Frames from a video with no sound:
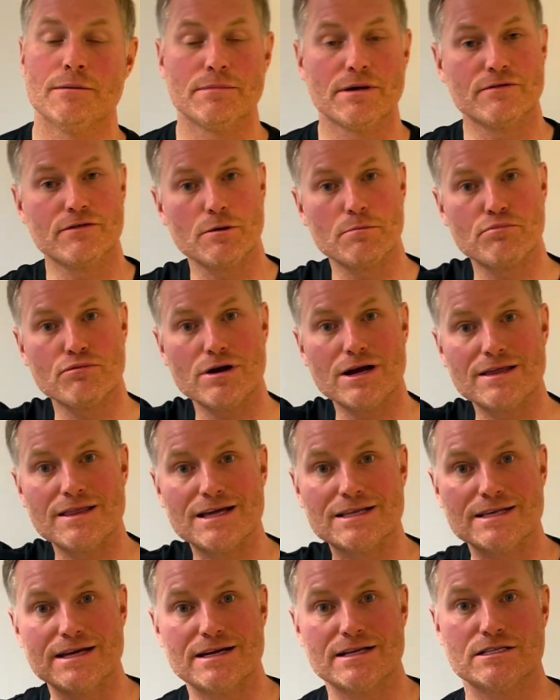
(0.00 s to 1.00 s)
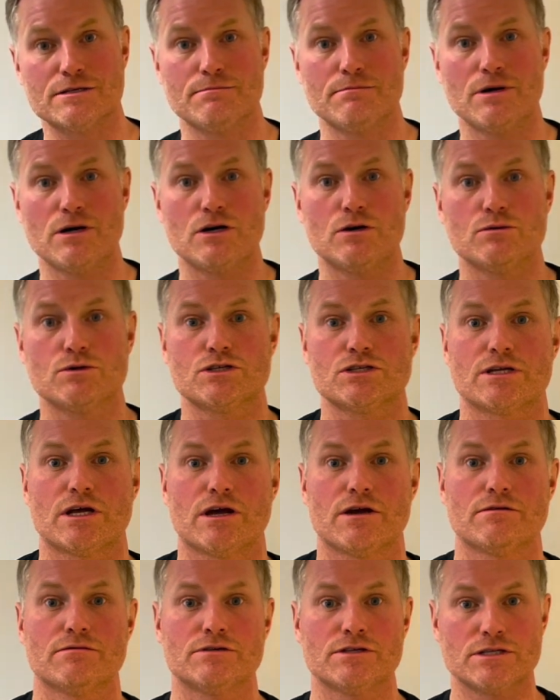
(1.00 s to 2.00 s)
But if I break that down into
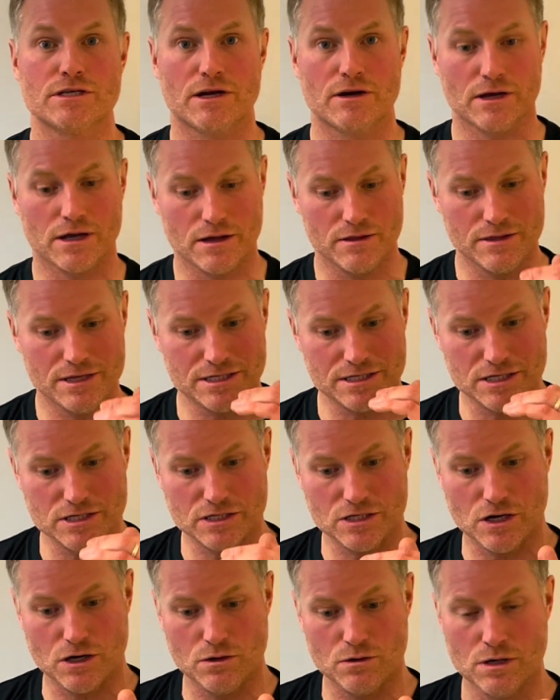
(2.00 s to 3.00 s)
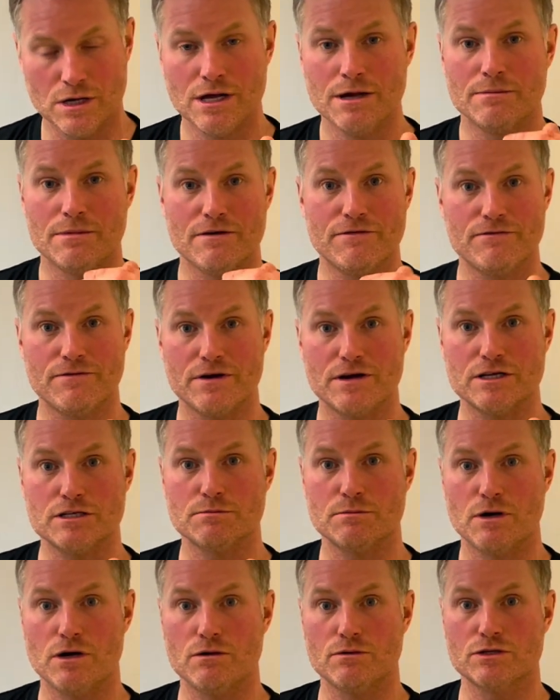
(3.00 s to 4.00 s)
milestones and I go, this is goal, my first
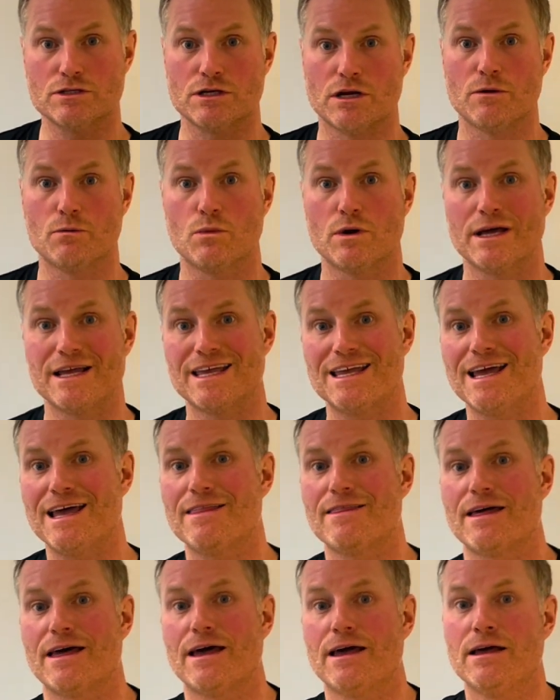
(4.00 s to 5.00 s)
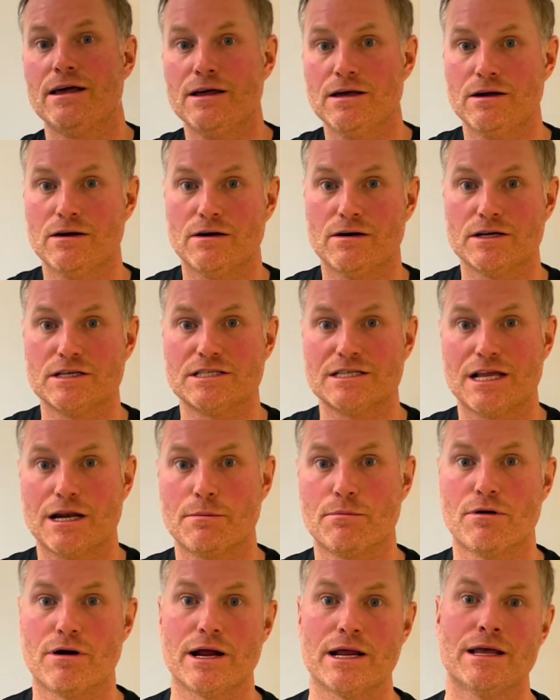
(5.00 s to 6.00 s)
milestone, when I get there, I
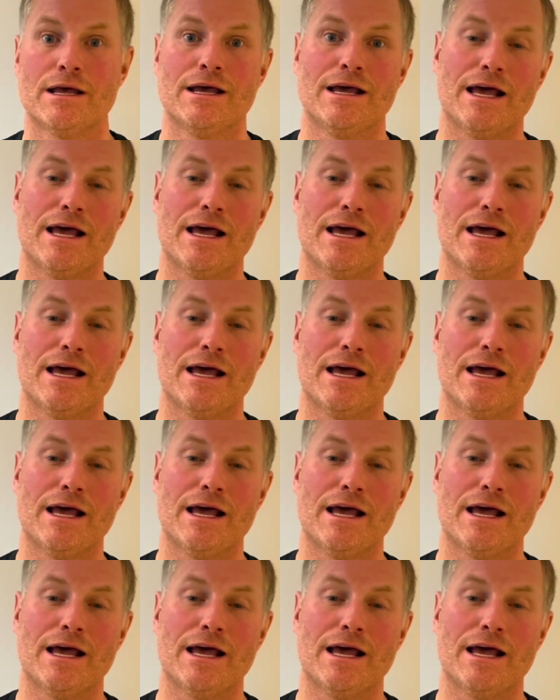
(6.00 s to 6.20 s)
celebrate.